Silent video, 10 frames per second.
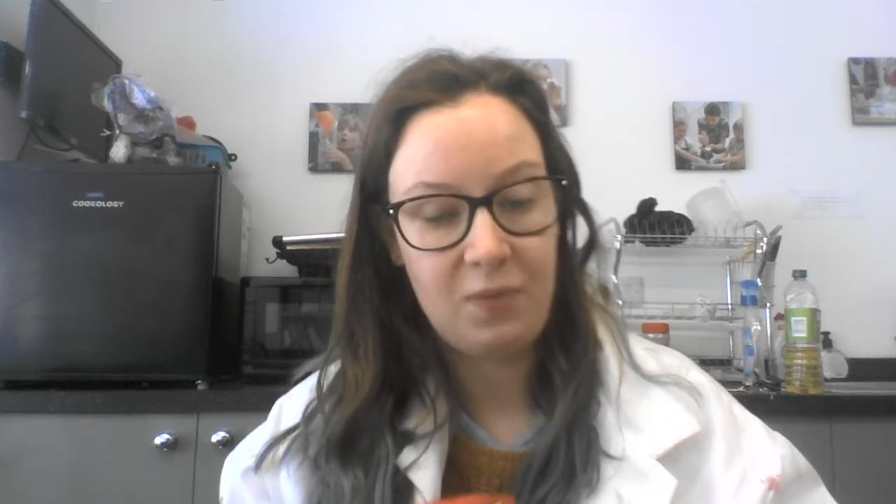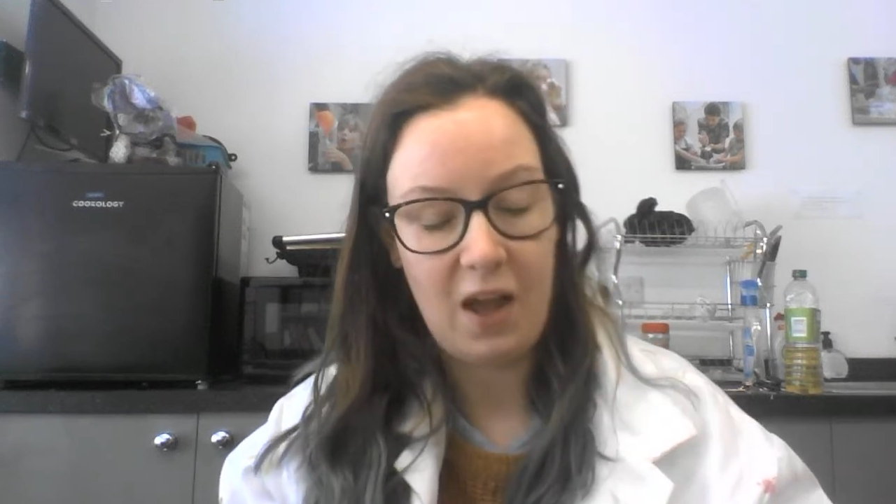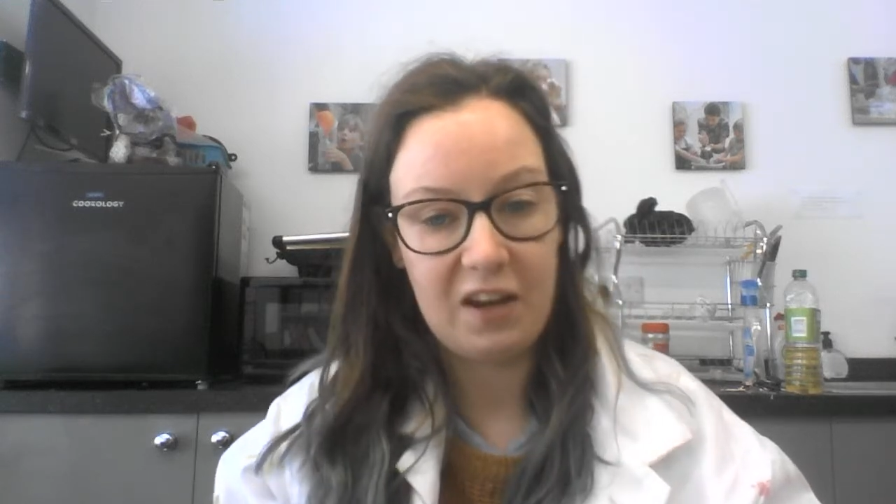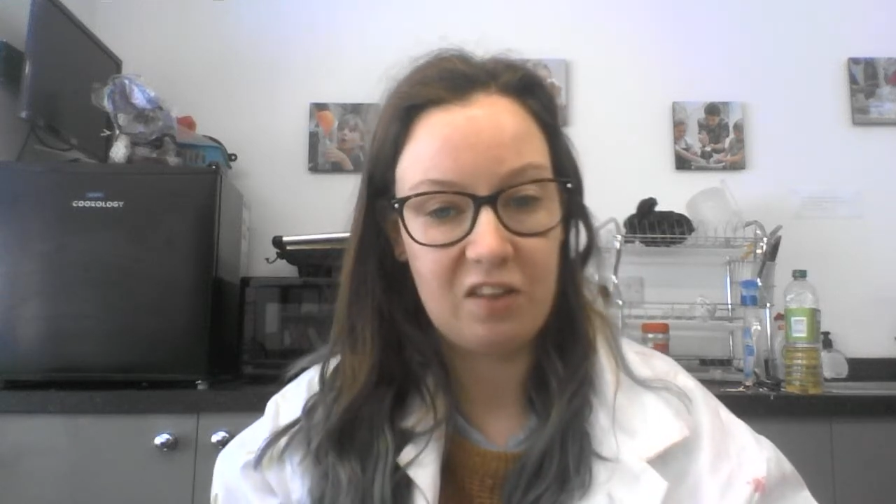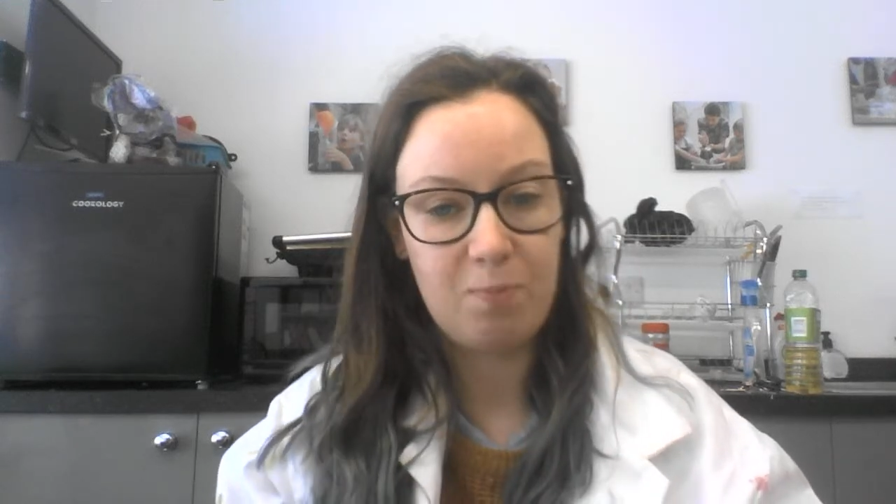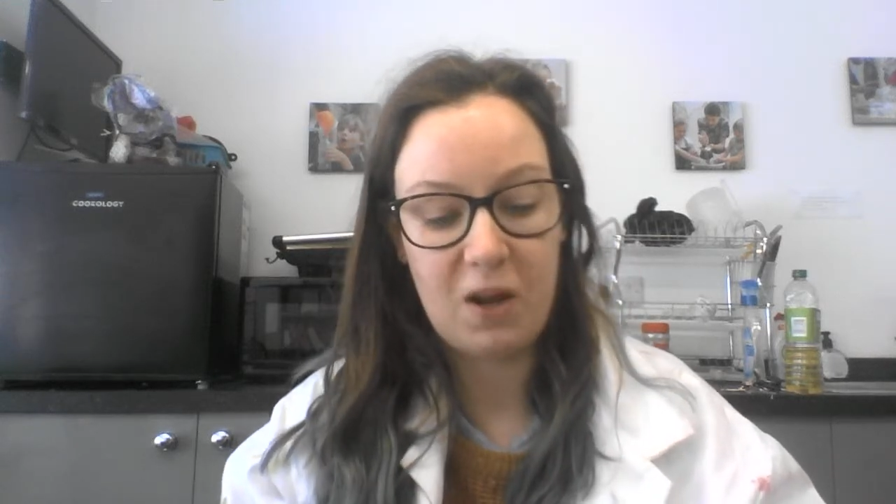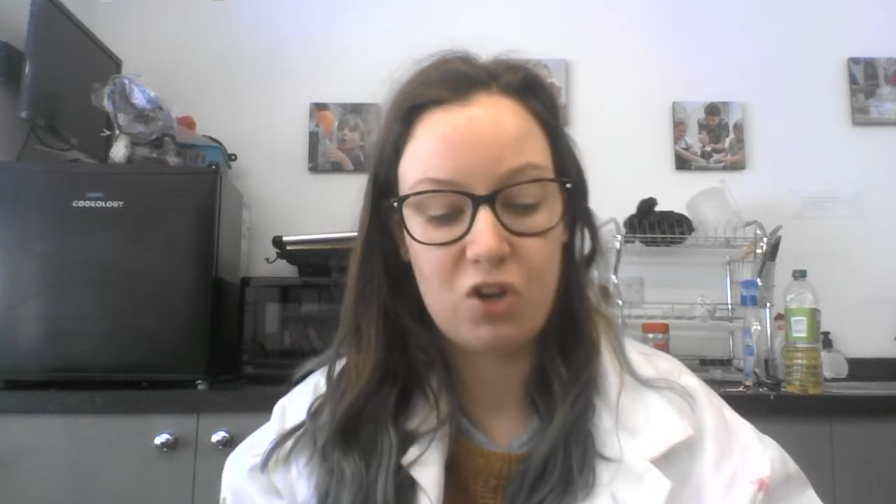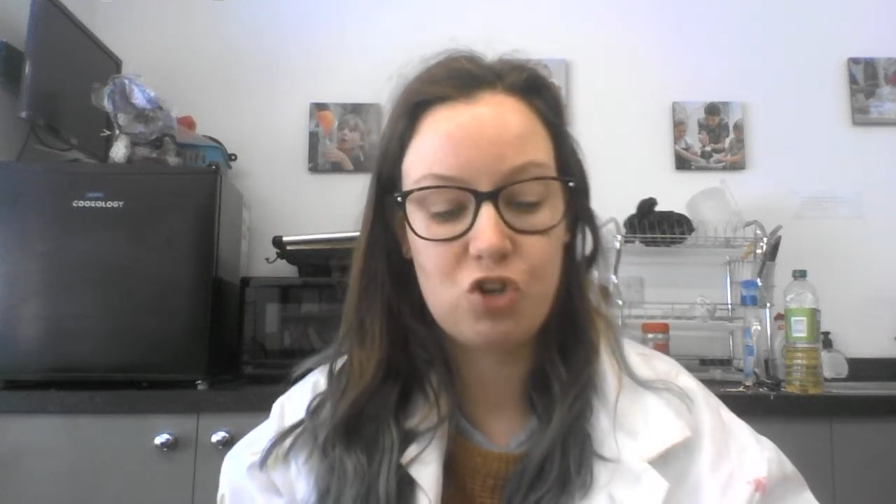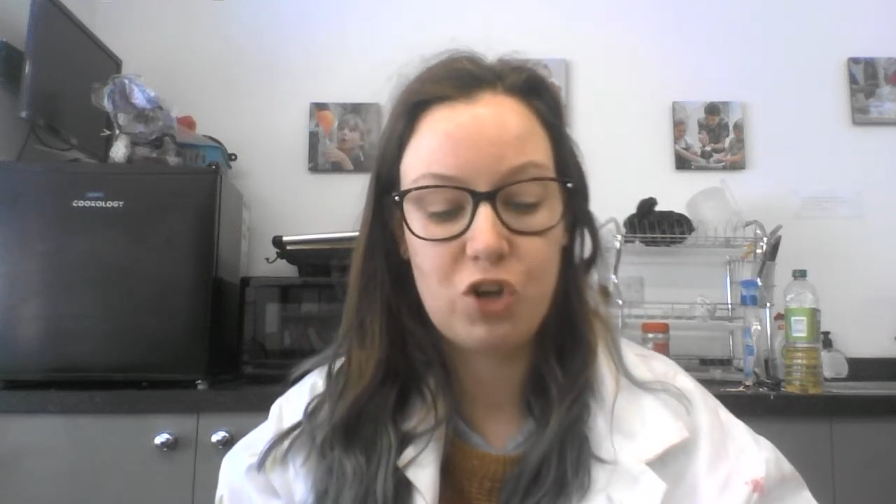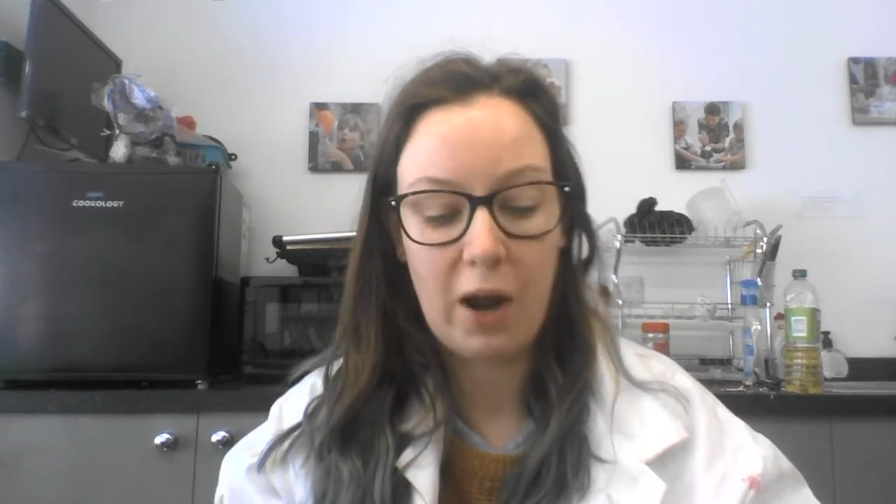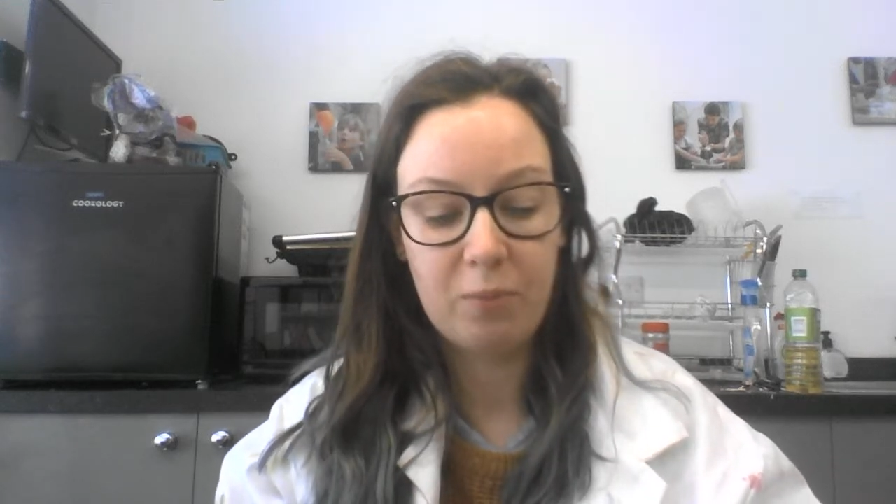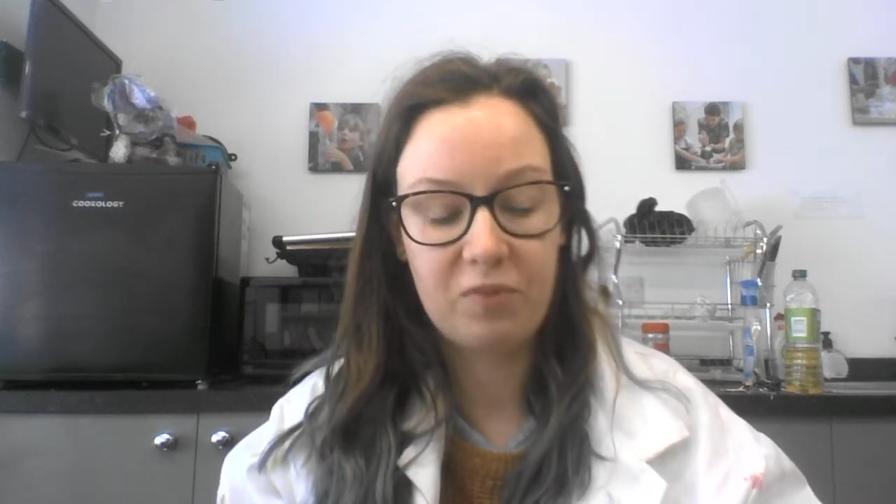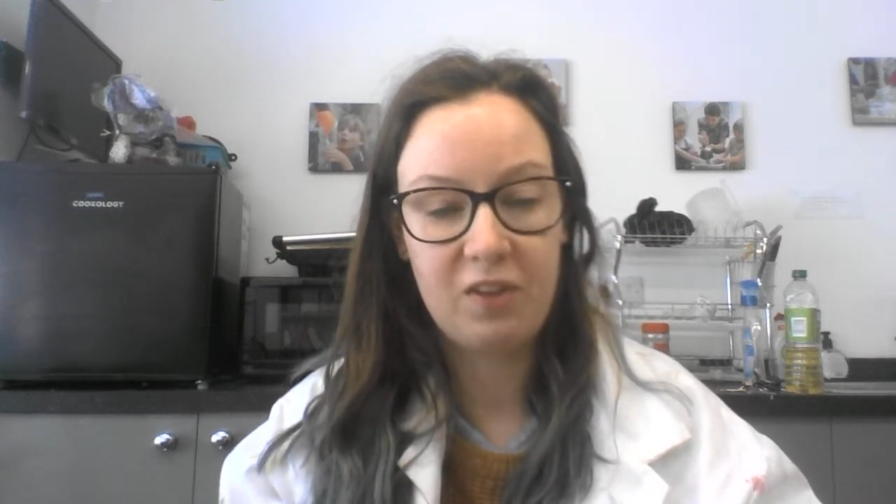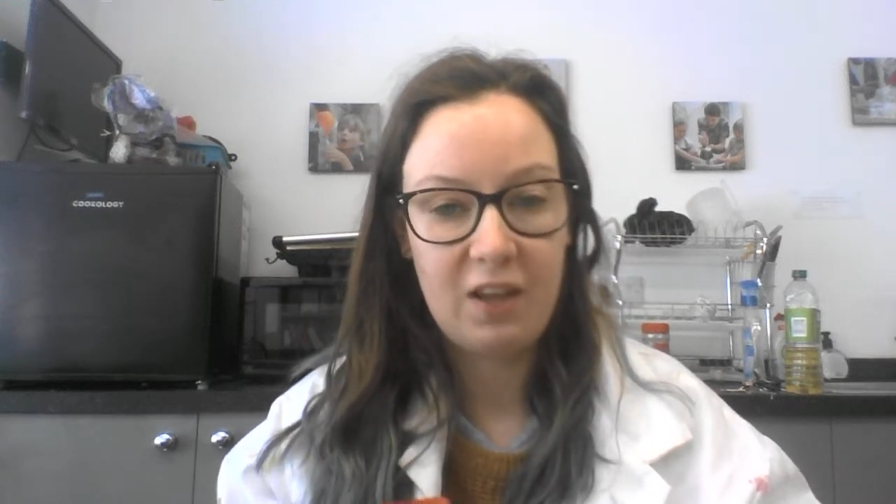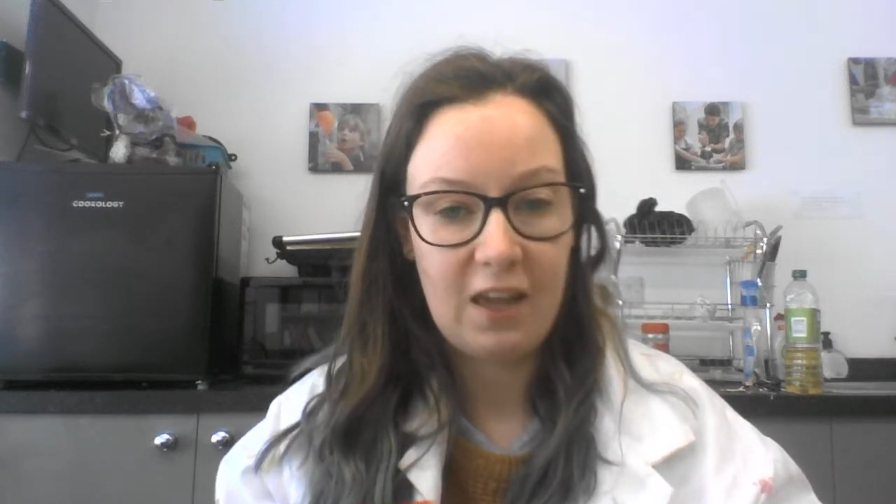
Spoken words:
and it's been trapped